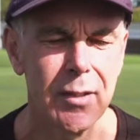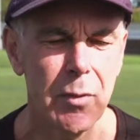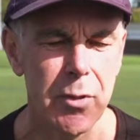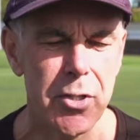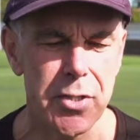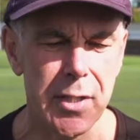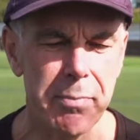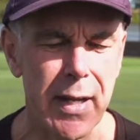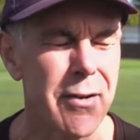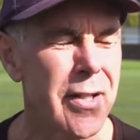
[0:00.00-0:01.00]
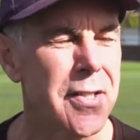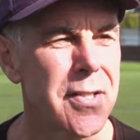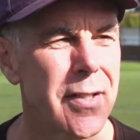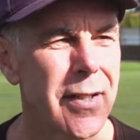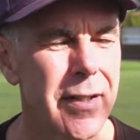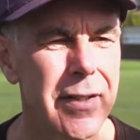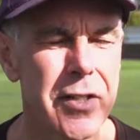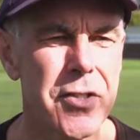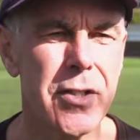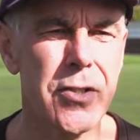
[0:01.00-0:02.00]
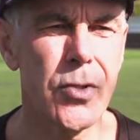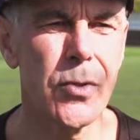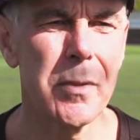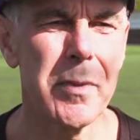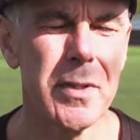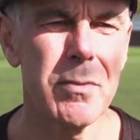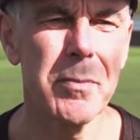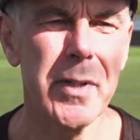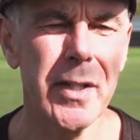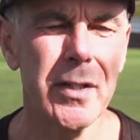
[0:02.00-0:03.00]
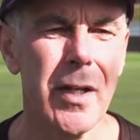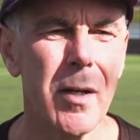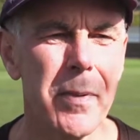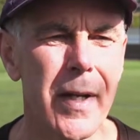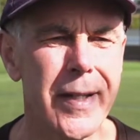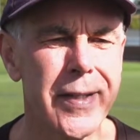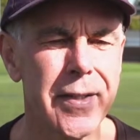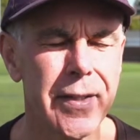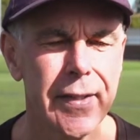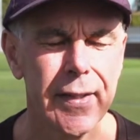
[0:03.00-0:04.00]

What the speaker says: We were just in Paris. Next year's tournament will be in Copenhagen.